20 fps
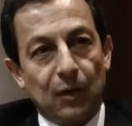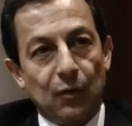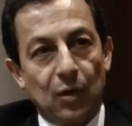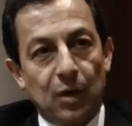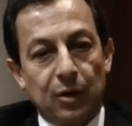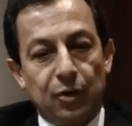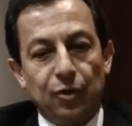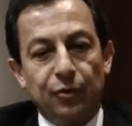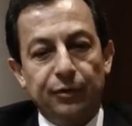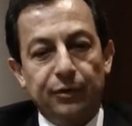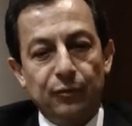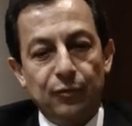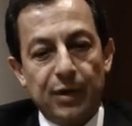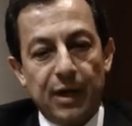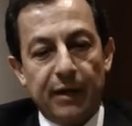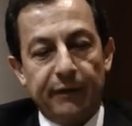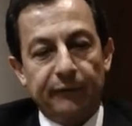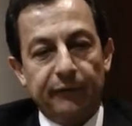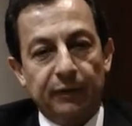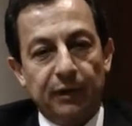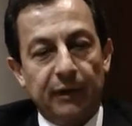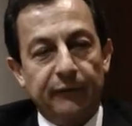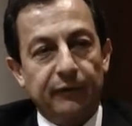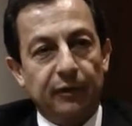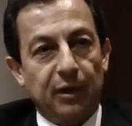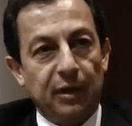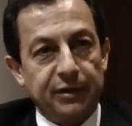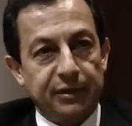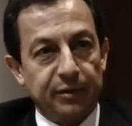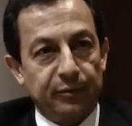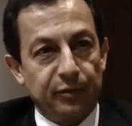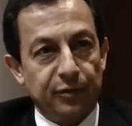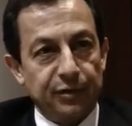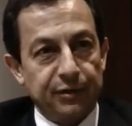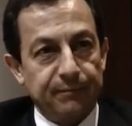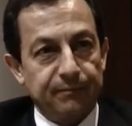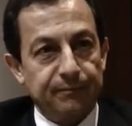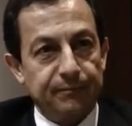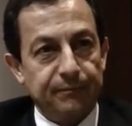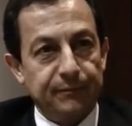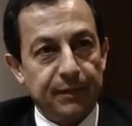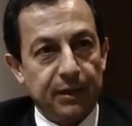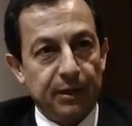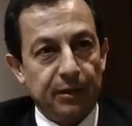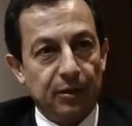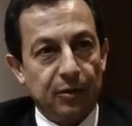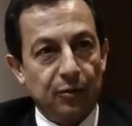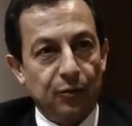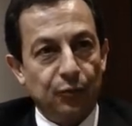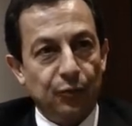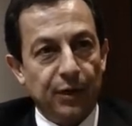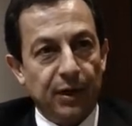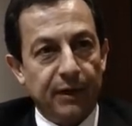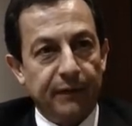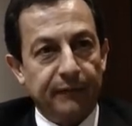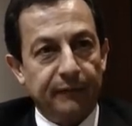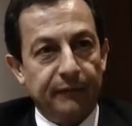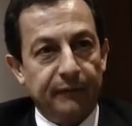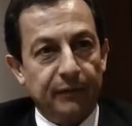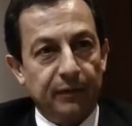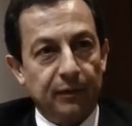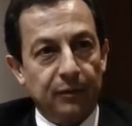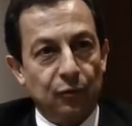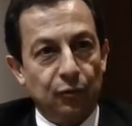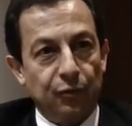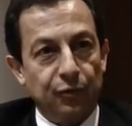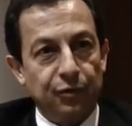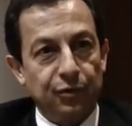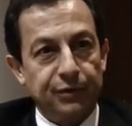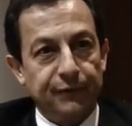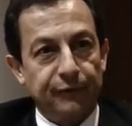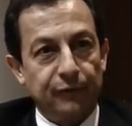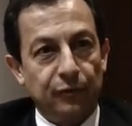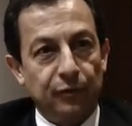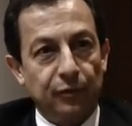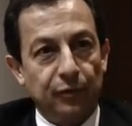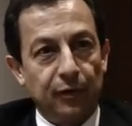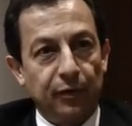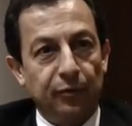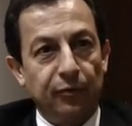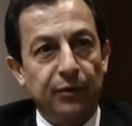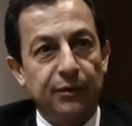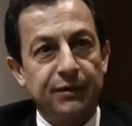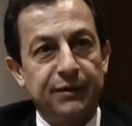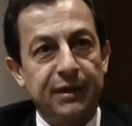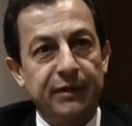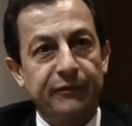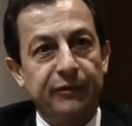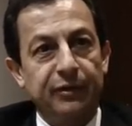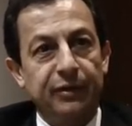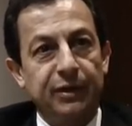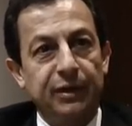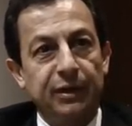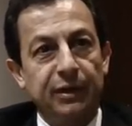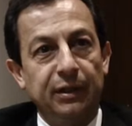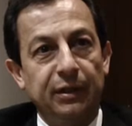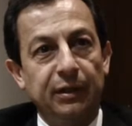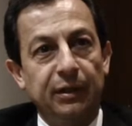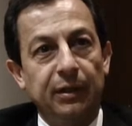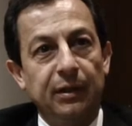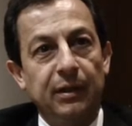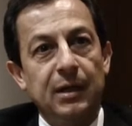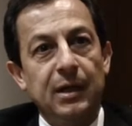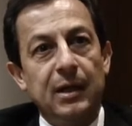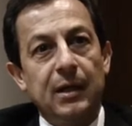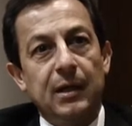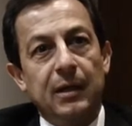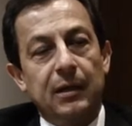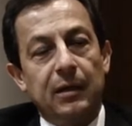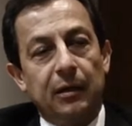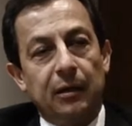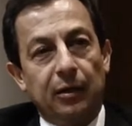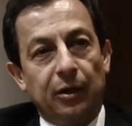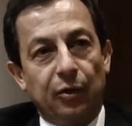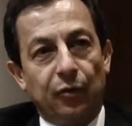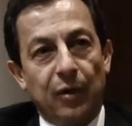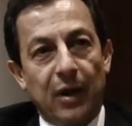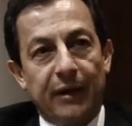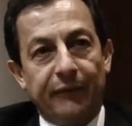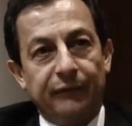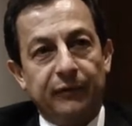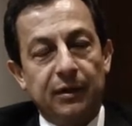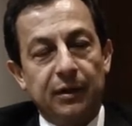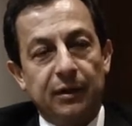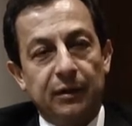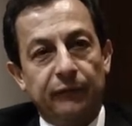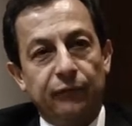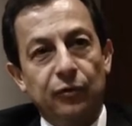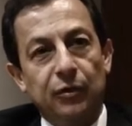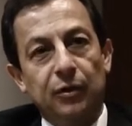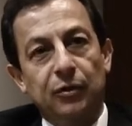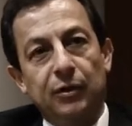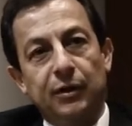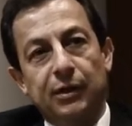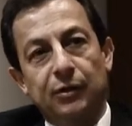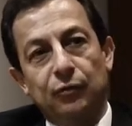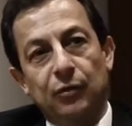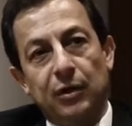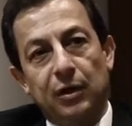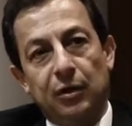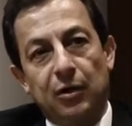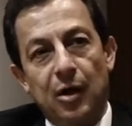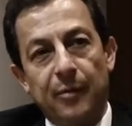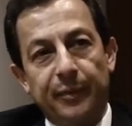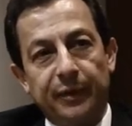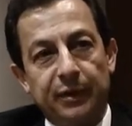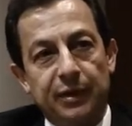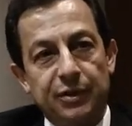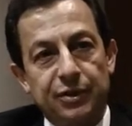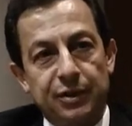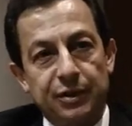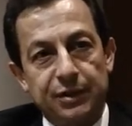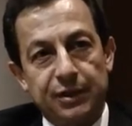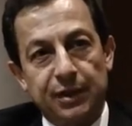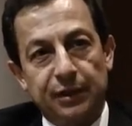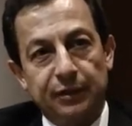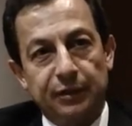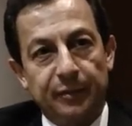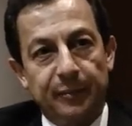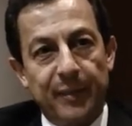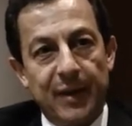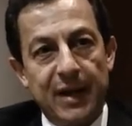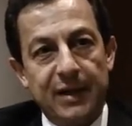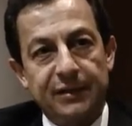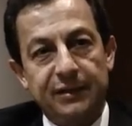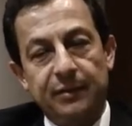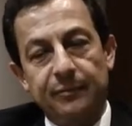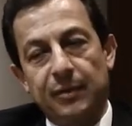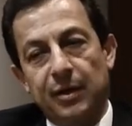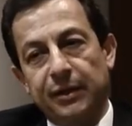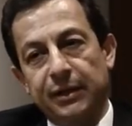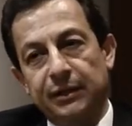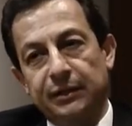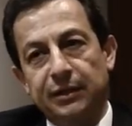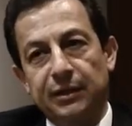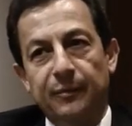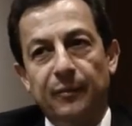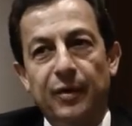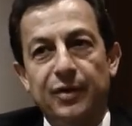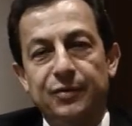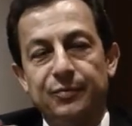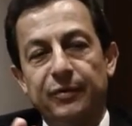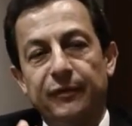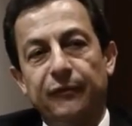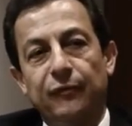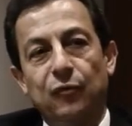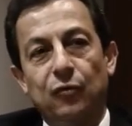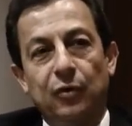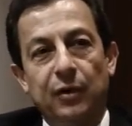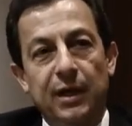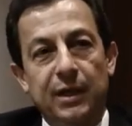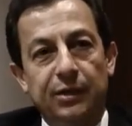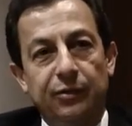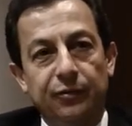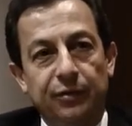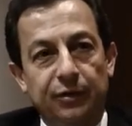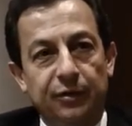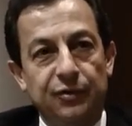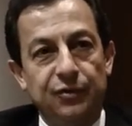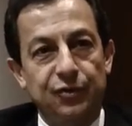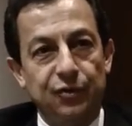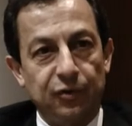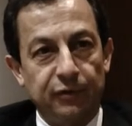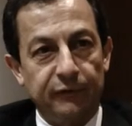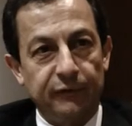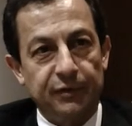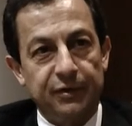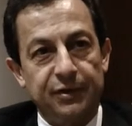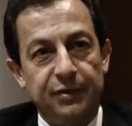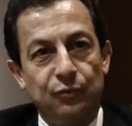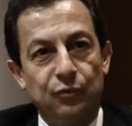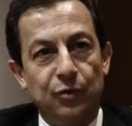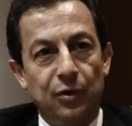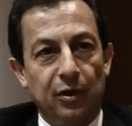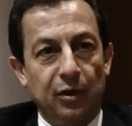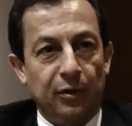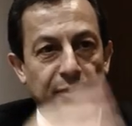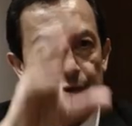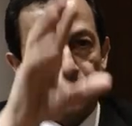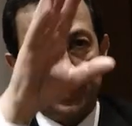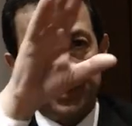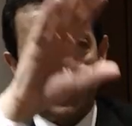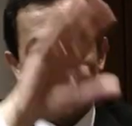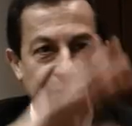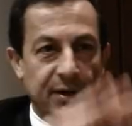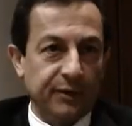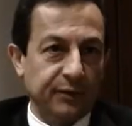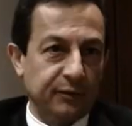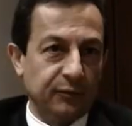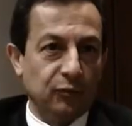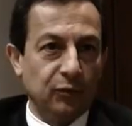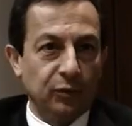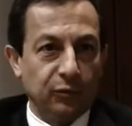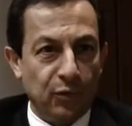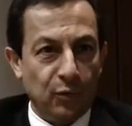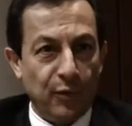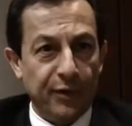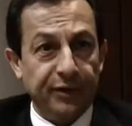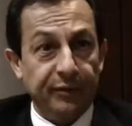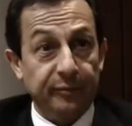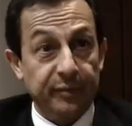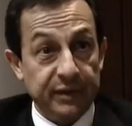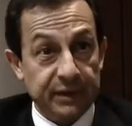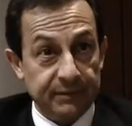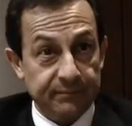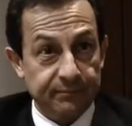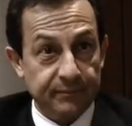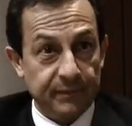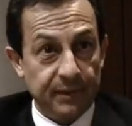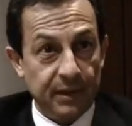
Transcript: Well, currently we have 11 customers. You know, we have uh, orders for 317 aircraft. And if we look at what our competition has done in the past, about 18 months before entry into service, we are just about where we want to be.